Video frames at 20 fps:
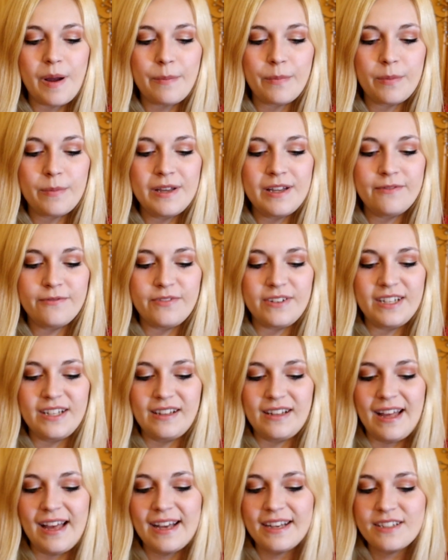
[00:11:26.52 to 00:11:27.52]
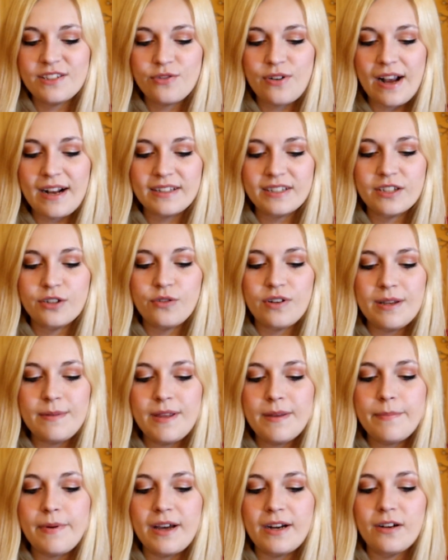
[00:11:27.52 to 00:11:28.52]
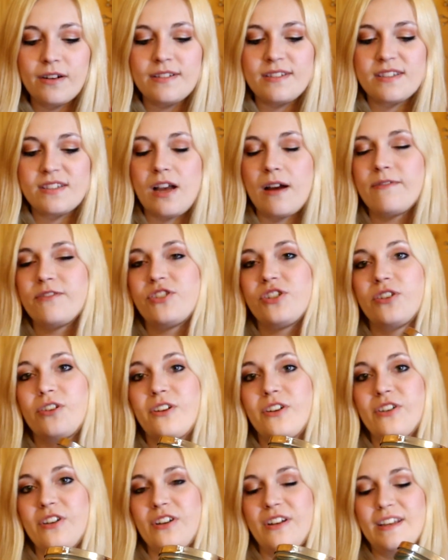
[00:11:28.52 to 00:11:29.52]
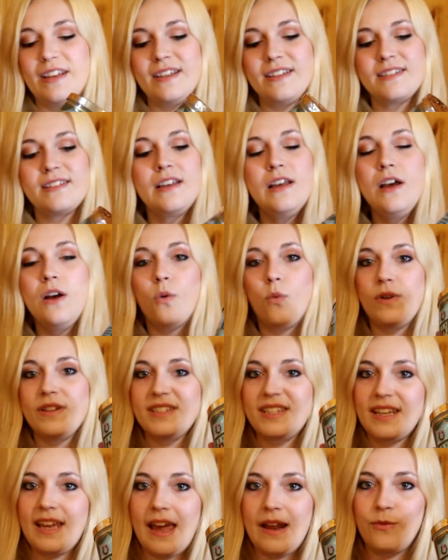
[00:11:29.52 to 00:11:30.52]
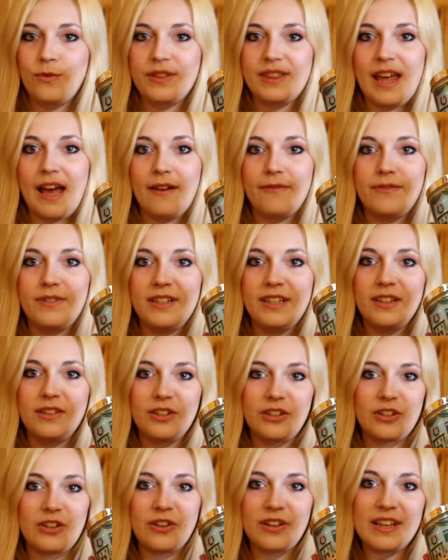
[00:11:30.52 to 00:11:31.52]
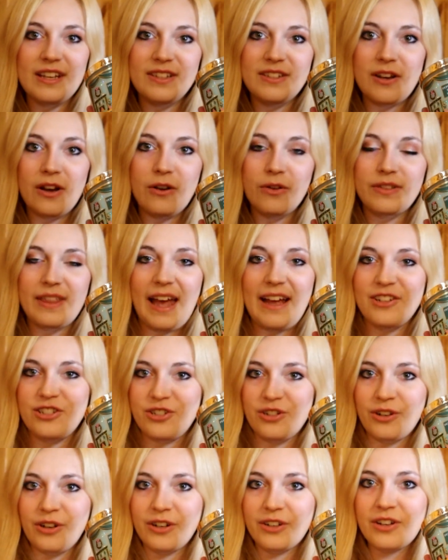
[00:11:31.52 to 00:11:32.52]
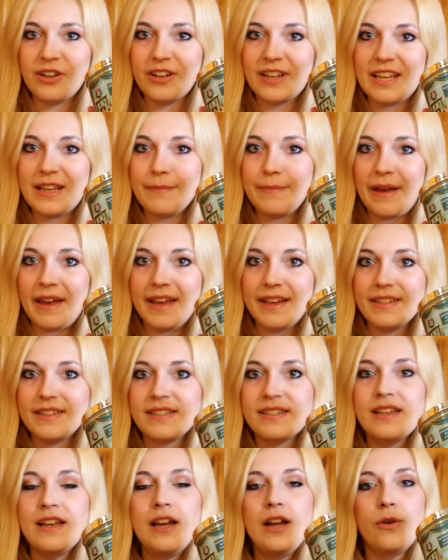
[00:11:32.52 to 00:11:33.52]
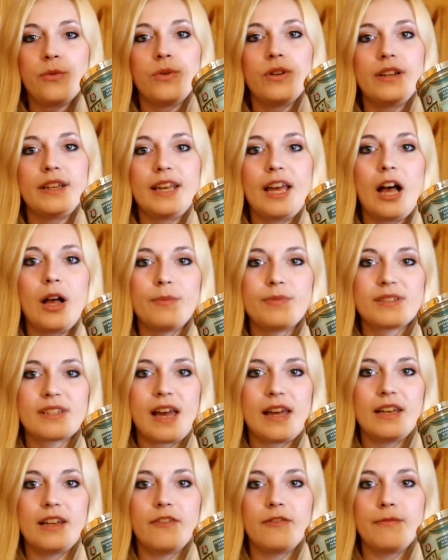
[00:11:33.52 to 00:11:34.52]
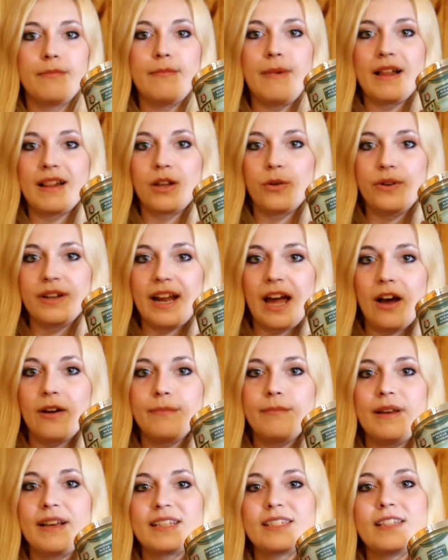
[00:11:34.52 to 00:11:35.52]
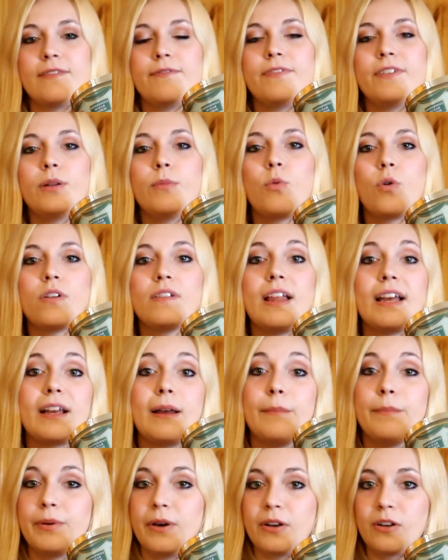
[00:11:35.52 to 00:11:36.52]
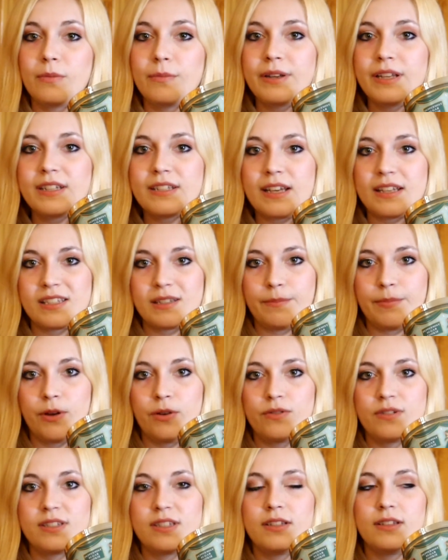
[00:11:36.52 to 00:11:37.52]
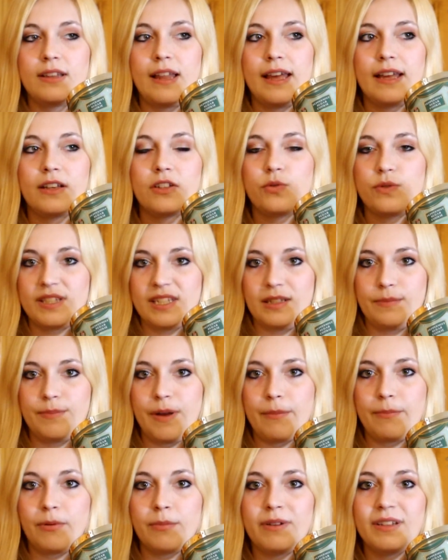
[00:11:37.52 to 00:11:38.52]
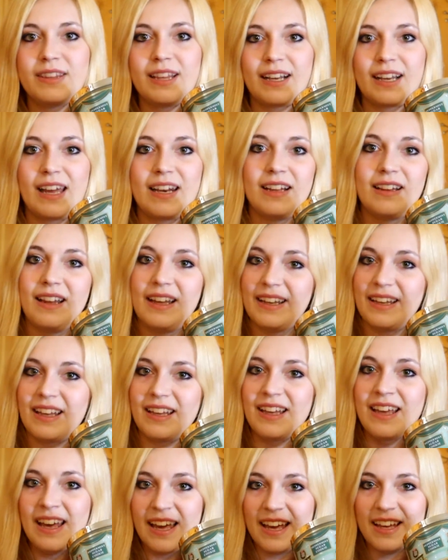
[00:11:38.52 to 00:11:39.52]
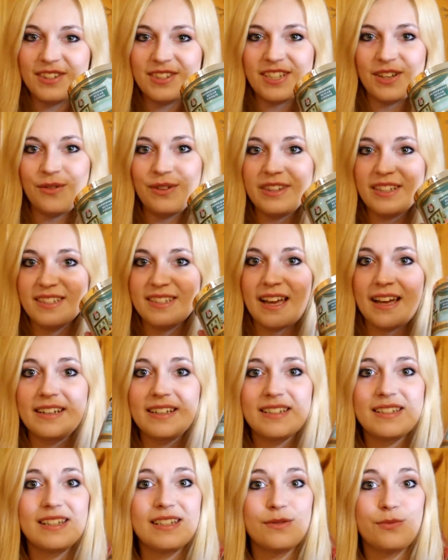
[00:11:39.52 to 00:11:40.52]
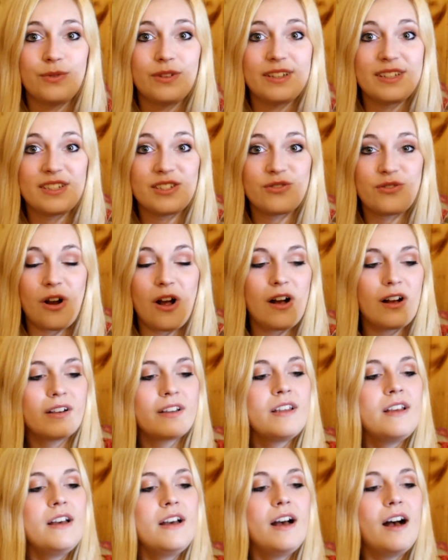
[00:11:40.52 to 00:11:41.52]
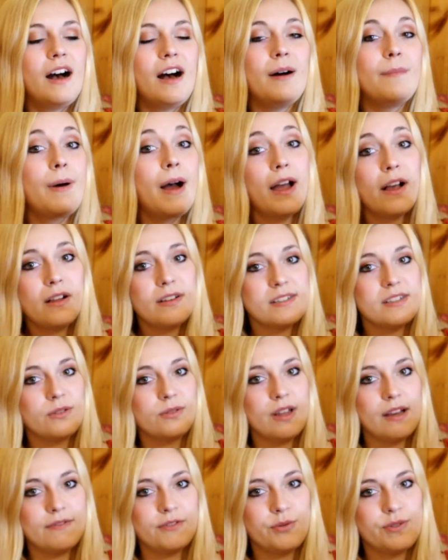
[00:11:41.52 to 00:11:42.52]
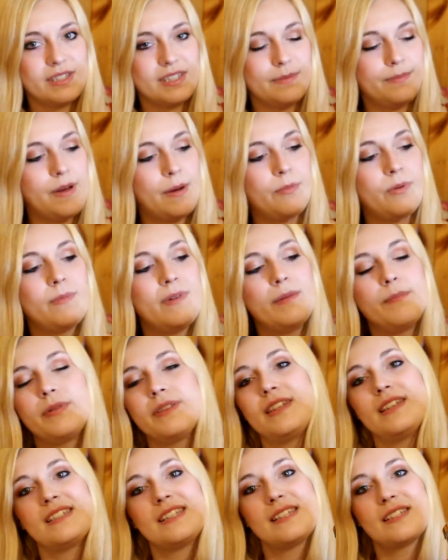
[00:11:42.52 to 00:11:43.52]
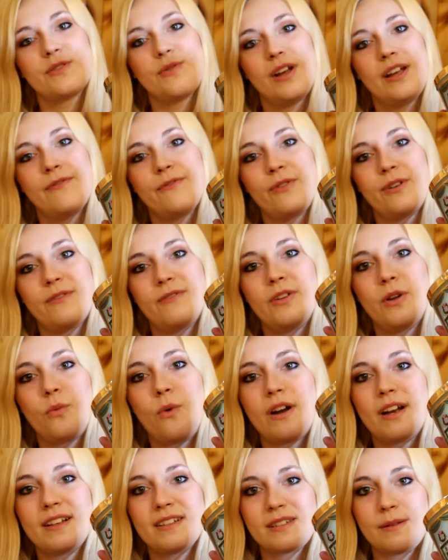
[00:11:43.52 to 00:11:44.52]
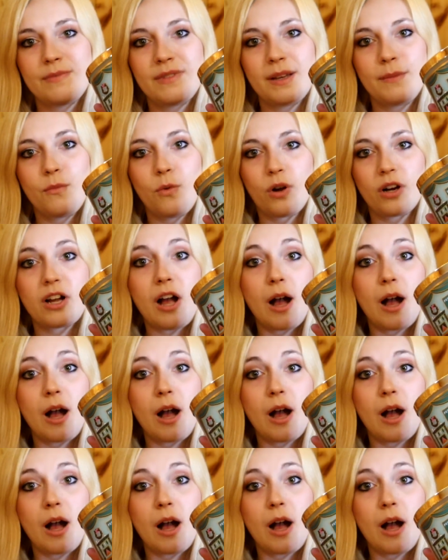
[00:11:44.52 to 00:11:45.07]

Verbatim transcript: peppermint, vanilla extract, creamy butter, and soft sugar cookies. Once again, with that vanilla cookie dough, that sugar cookie base really helps kind of mellow it out and makes it feel more like a buttermint as opposed to like Twisted Peppermint that kind of like hits you in the sinuses really strong. Um, I also love Twisted Peppermint, but this is great for if you're wanting something more